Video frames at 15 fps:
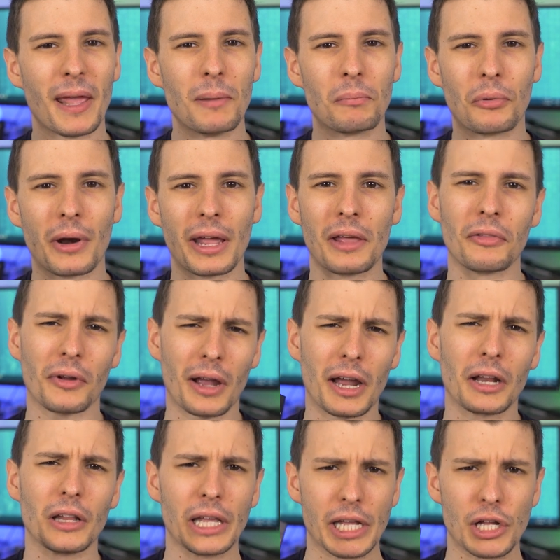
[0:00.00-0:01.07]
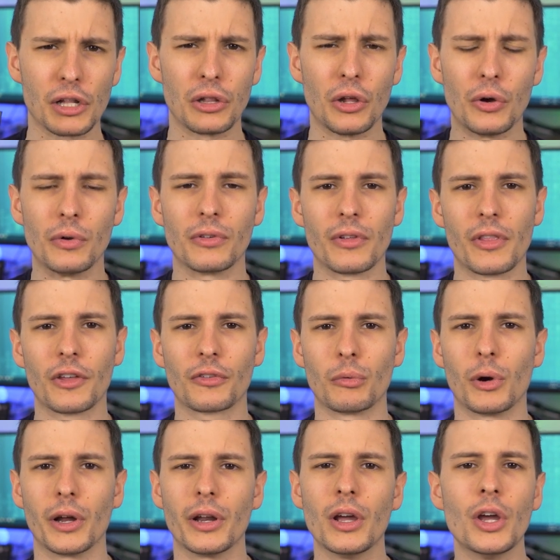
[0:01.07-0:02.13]
end brand. They're kind of like clones of this
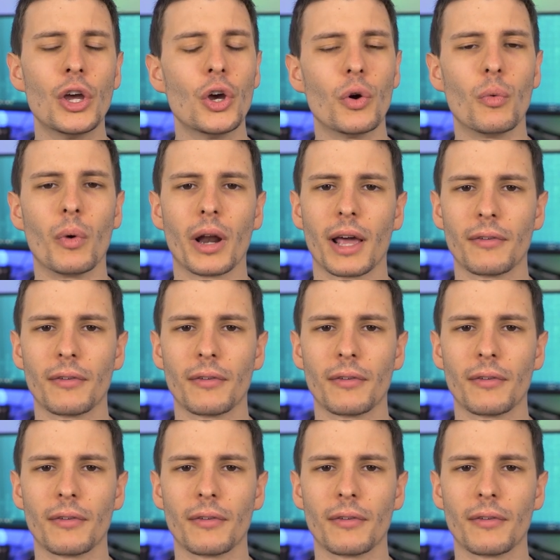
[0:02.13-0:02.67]
one. One